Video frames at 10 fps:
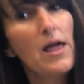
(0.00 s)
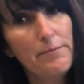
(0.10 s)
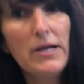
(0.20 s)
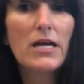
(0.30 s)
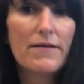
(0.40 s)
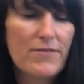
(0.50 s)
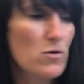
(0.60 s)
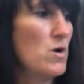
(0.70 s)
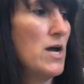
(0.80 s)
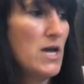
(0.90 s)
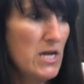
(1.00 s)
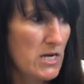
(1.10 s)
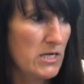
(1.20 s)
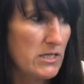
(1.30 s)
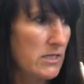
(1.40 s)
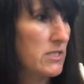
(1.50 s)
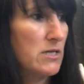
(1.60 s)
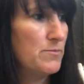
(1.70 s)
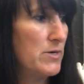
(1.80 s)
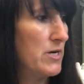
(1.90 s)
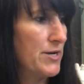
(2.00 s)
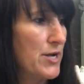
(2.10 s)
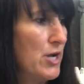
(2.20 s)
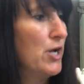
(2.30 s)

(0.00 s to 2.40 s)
Let me give you a hint, said Bird.